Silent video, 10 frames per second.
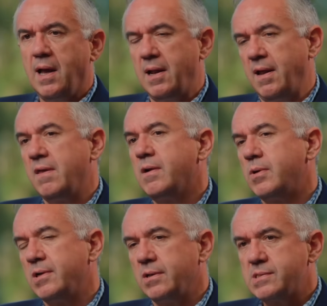And I think
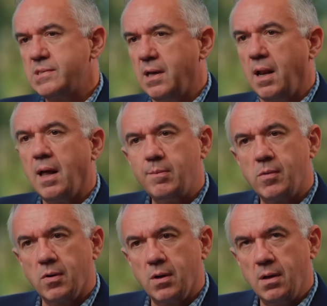we're going to see a lot
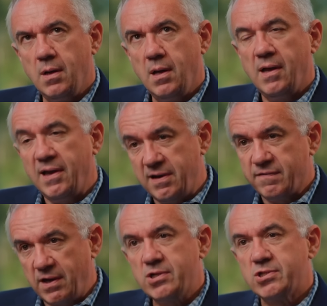more
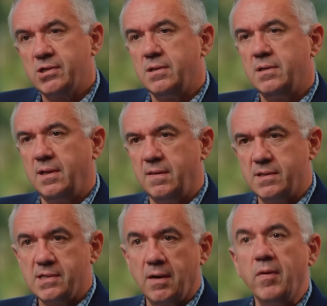innovation in
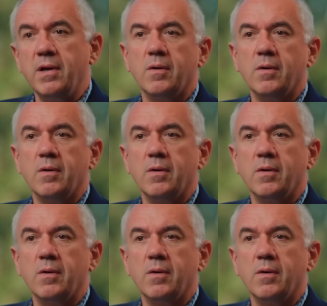this area.